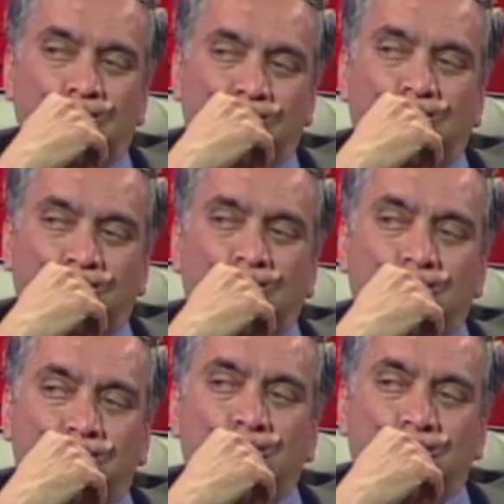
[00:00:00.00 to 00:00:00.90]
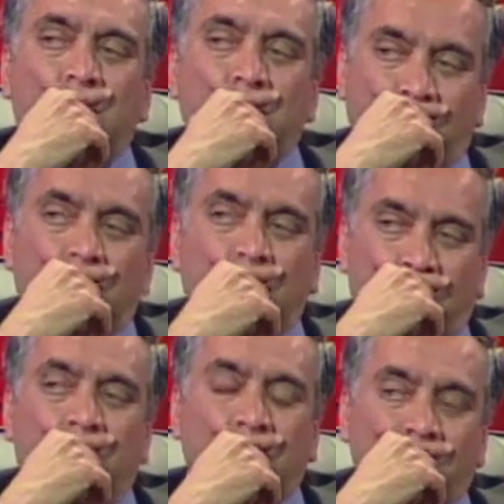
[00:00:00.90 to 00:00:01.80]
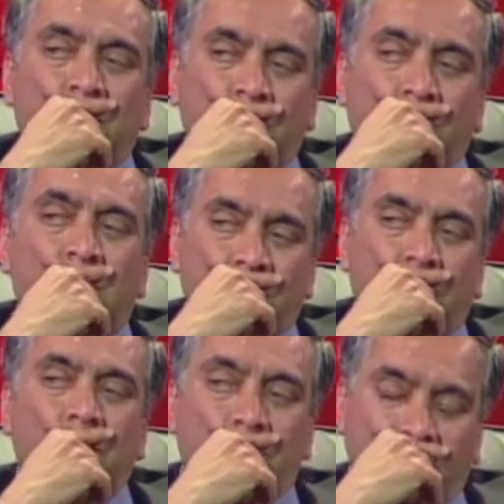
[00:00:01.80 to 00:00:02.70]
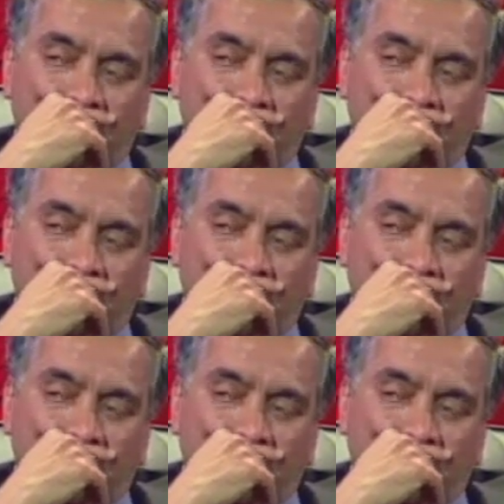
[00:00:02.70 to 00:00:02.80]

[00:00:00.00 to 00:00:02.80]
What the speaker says: to be imaging it here and there and everywhere, right? That's you'll